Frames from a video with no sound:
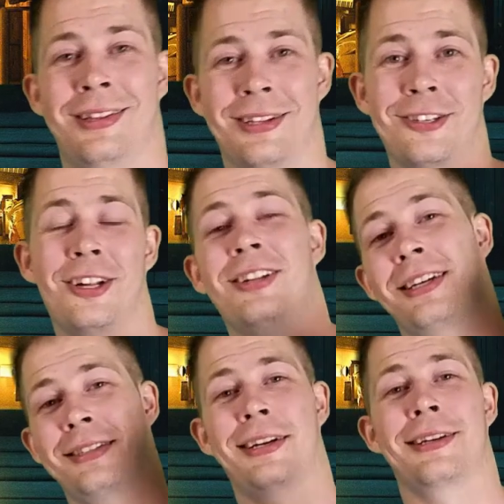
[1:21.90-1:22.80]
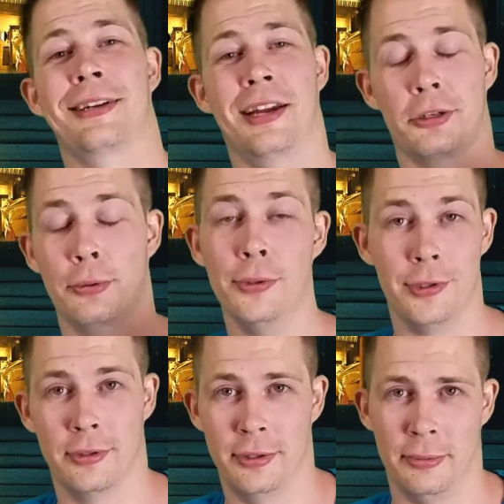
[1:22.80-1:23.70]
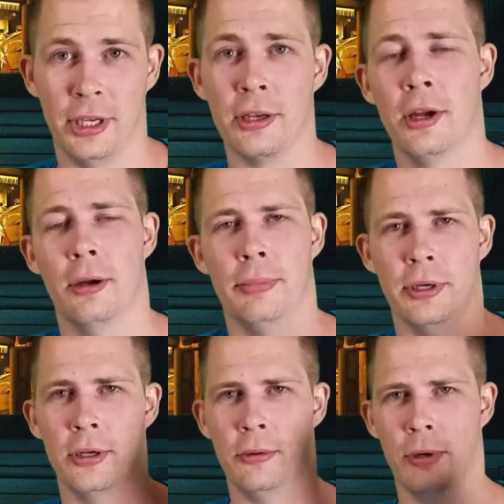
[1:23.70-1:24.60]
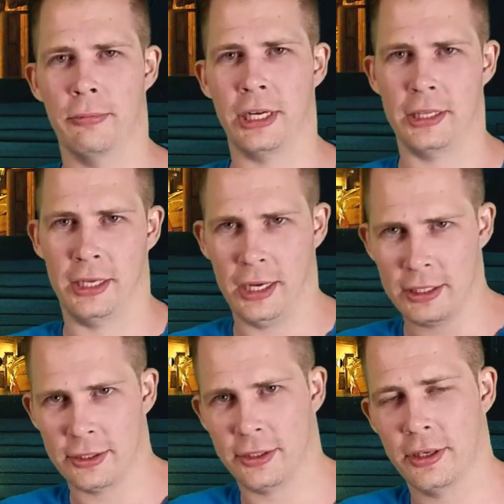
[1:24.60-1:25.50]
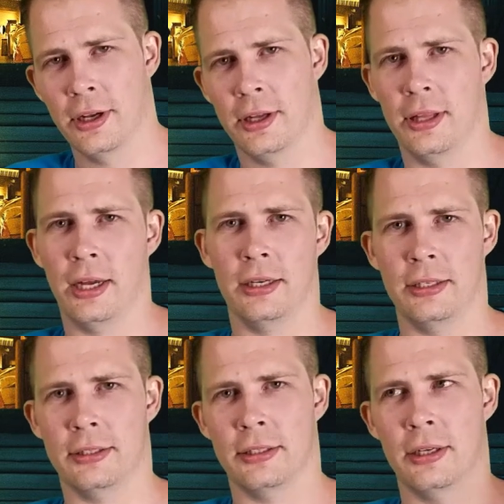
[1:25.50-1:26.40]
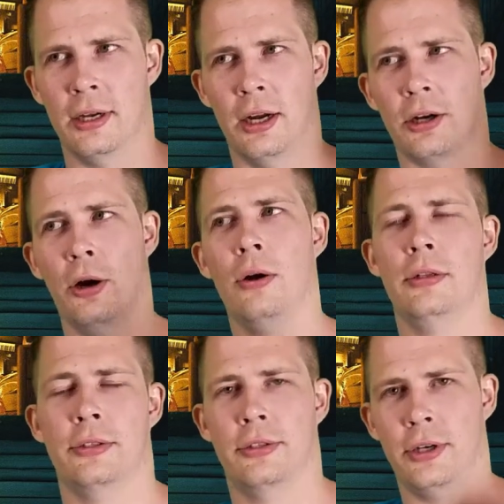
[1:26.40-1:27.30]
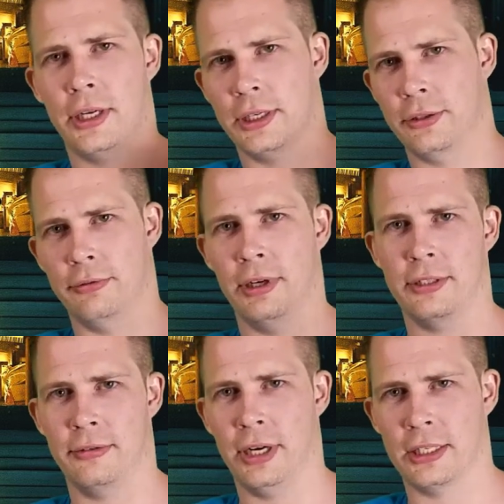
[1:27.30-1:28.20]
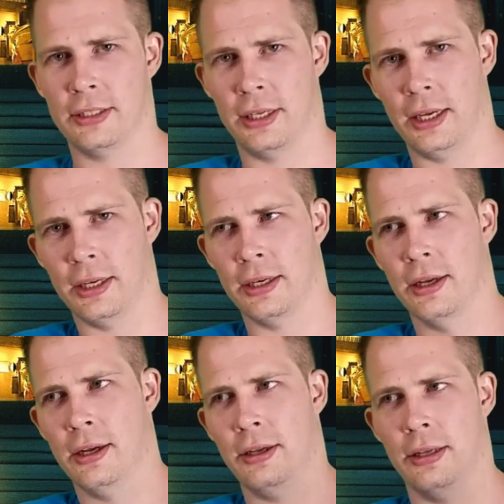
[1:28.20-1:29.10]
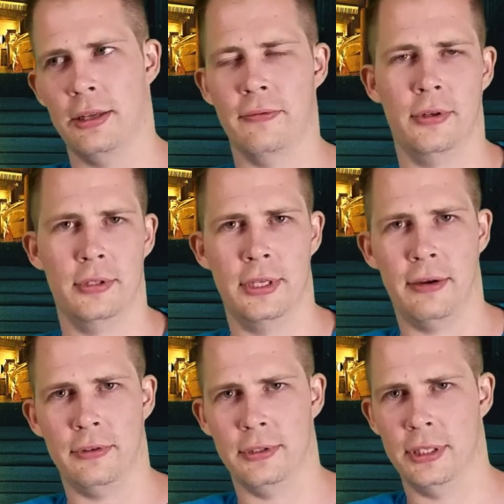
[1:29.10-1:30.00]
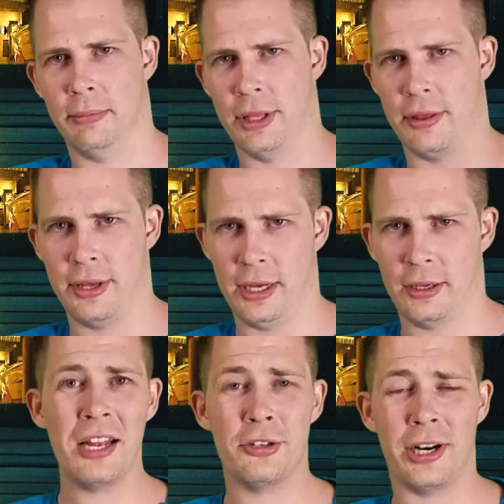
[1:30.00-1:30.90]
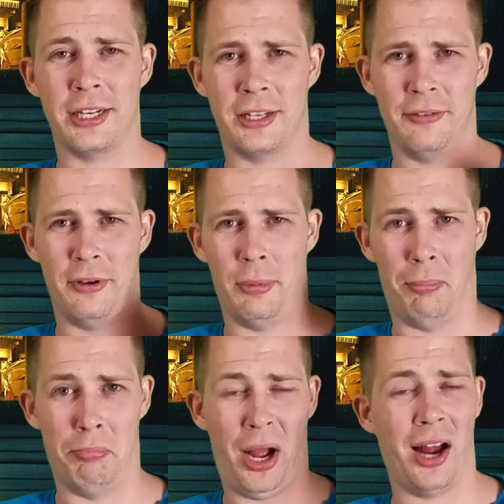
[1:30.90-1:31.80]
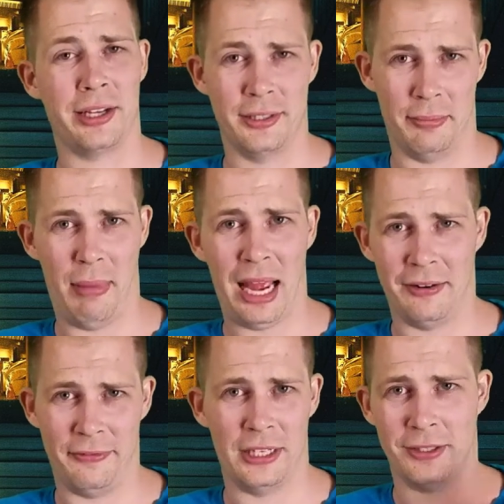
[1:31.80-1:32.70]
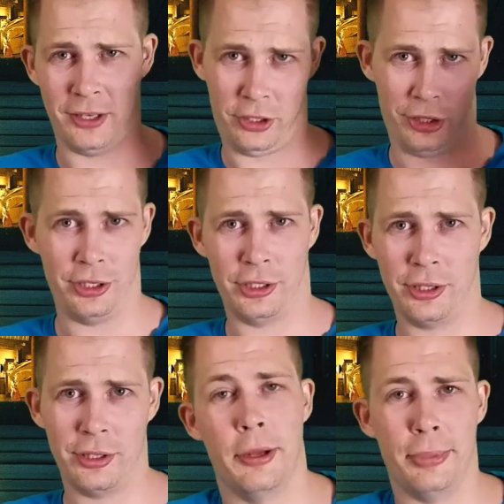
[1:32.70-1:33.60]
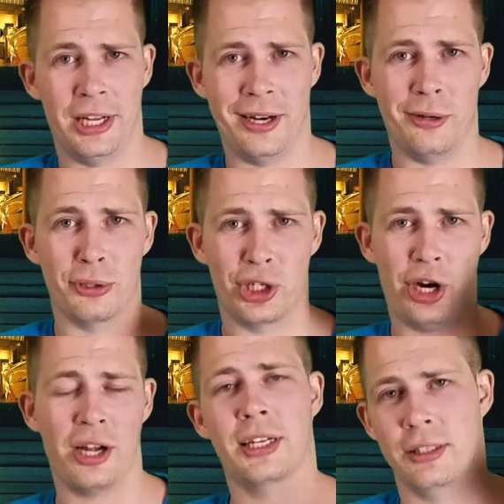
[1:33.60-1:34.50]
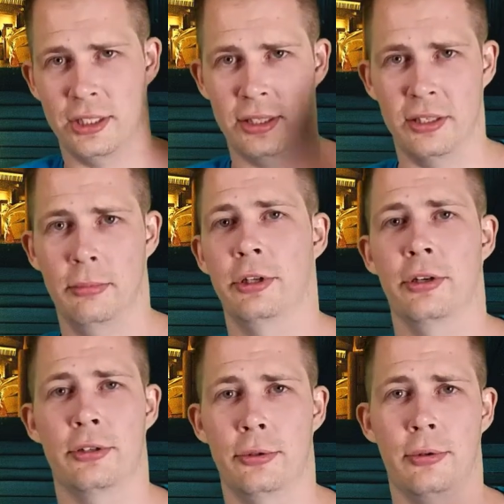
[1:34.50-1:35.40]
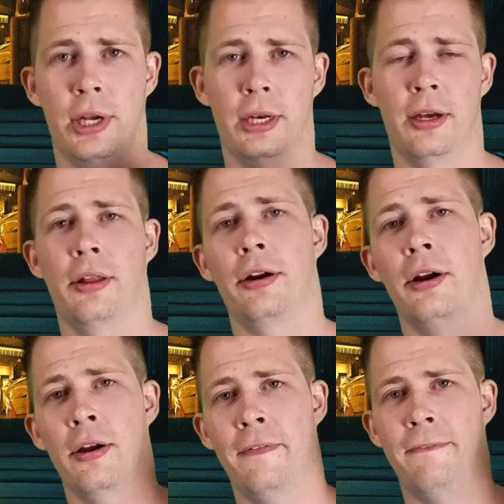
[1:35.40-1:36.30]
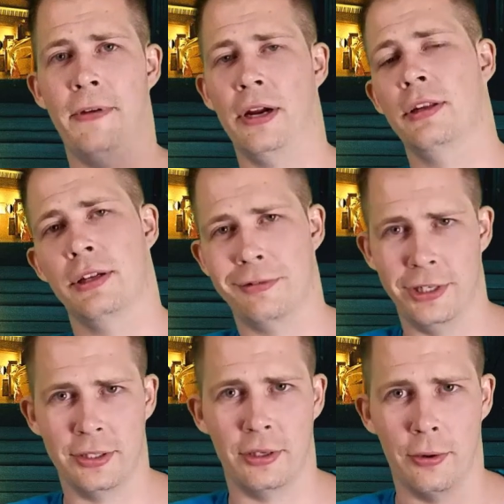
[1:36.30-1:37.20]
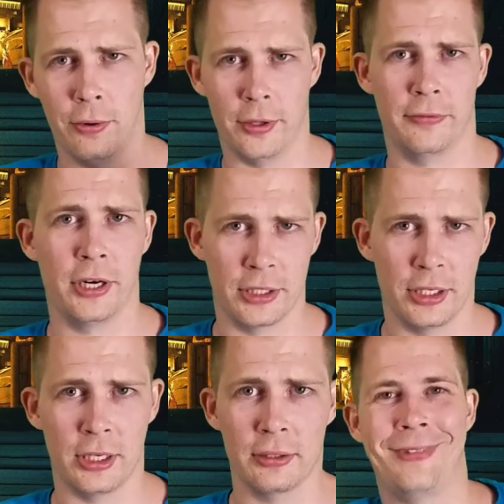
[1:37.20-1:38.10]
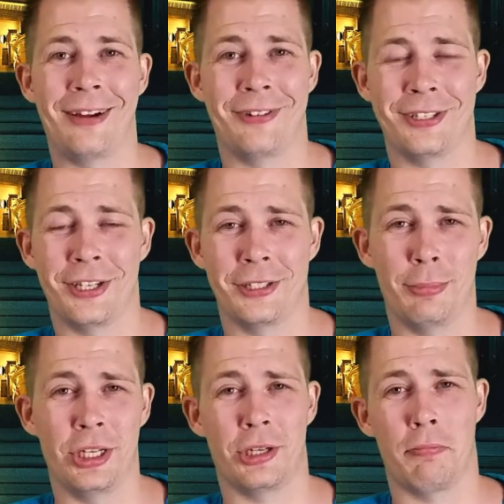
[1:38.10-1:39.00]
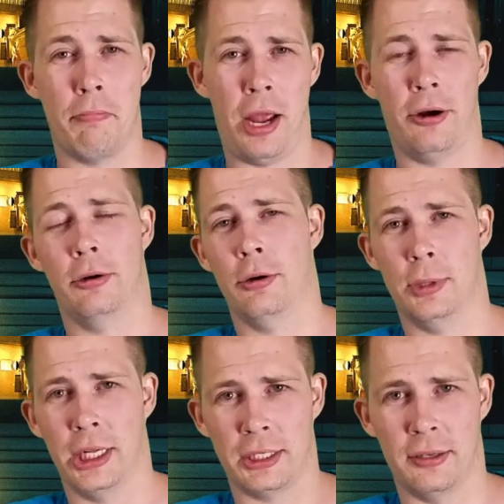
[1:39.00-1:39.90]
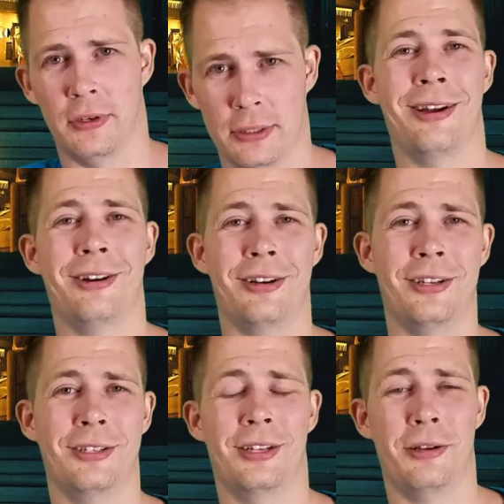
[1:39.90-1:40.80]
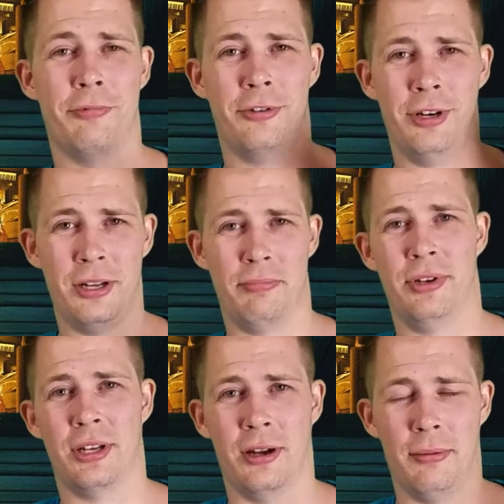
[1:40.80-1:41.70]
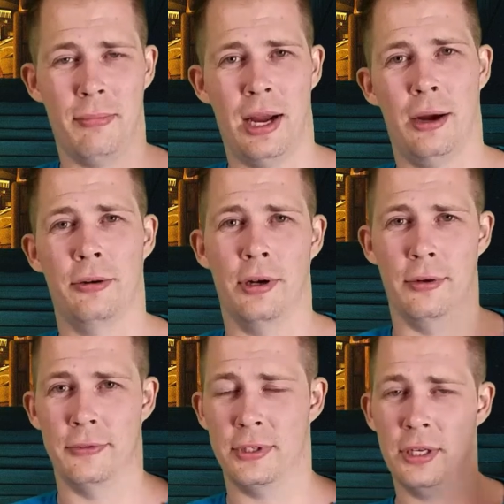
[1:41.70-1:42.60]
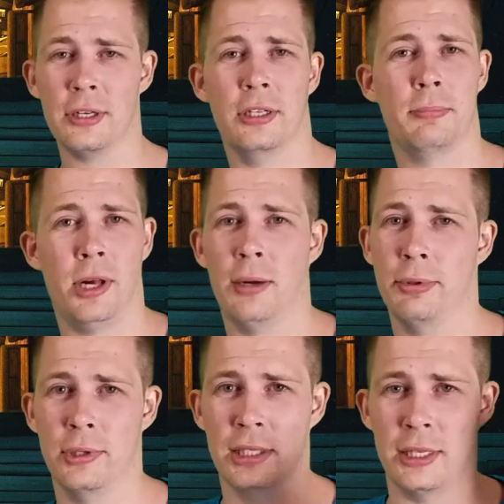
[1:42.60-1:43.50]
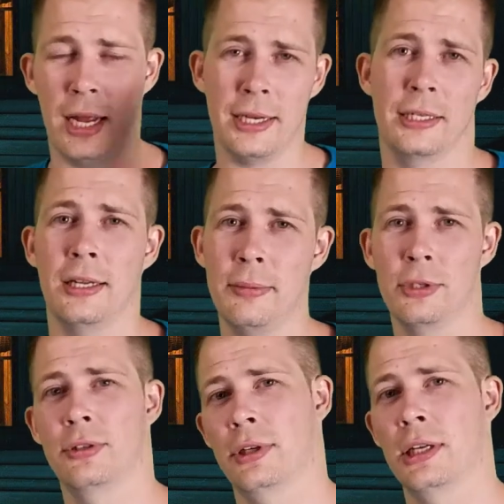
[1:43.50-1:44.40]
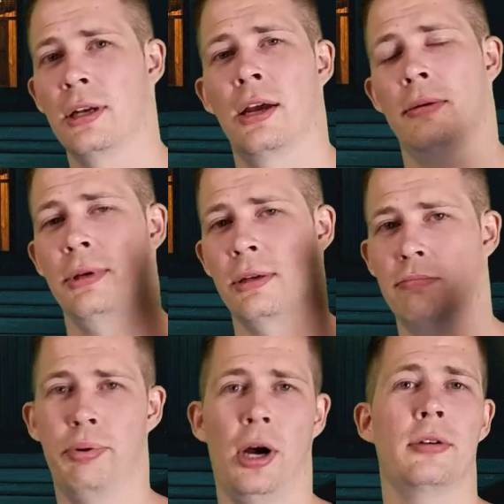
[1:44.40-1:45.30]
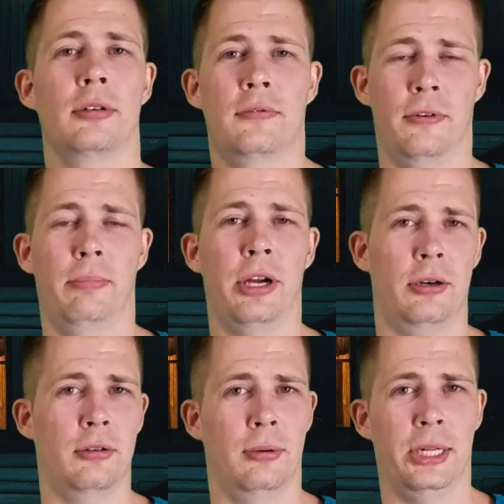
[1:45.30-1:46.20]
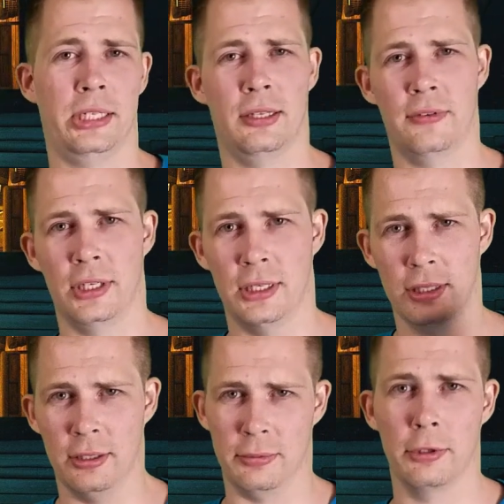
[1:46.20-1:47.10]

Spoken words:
That's all exciting and cool to me. But when we got the answer that it's a cult trying to resurrect a evil devil demon thing, trying to give him a body to manifest on Earth, it played out shockingly similar to another fairly recent horror franchise. That franchise being Paranormal Activity. There is a pretty big amount of serious plot points and imagery being borrowed from Paranormal Activity in this